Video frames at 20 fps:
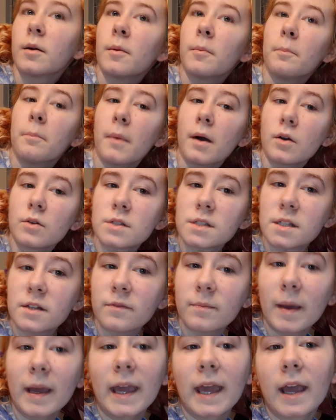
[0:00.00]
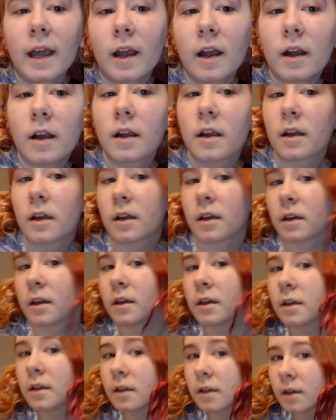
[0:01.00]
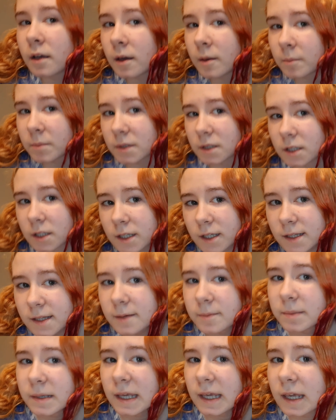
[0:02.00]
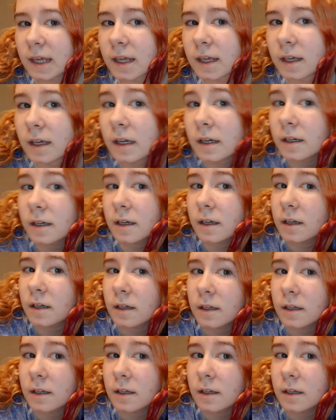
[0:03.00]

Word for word: most of my hair, but look at that pink.